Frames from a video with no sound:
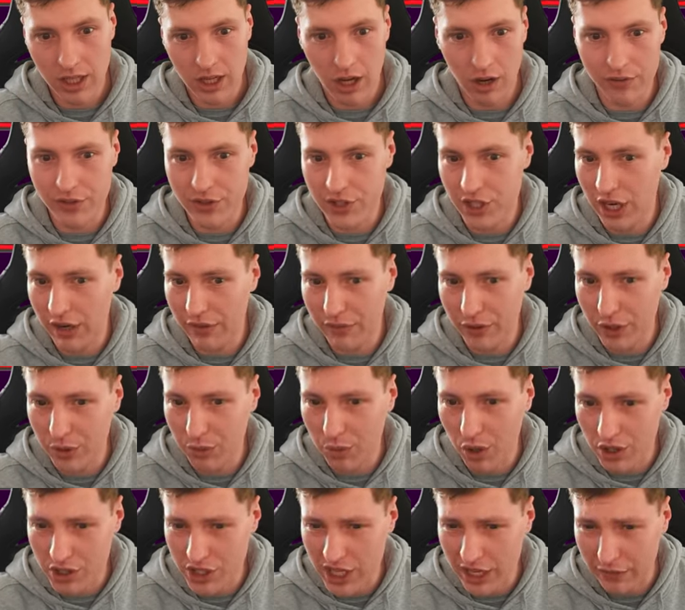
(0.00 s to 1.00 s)
Obviously, I've only
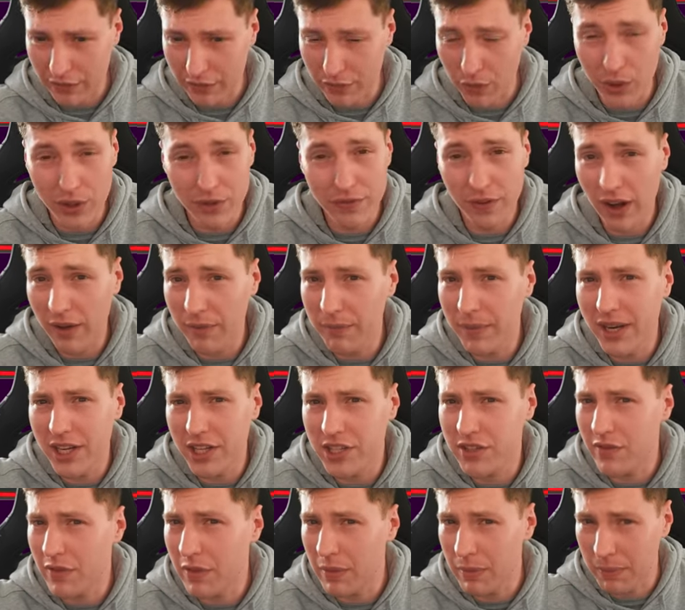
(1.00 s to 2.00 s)
watched like forty-five
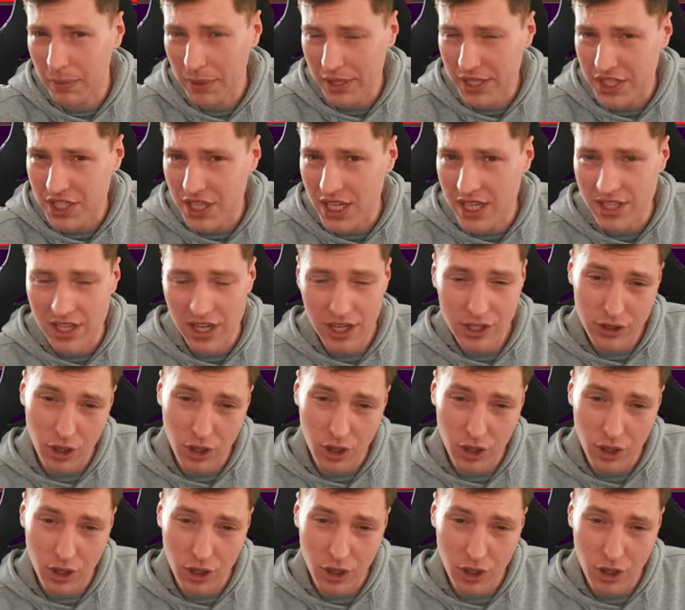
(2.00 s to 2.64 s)
minutes of him pre-season.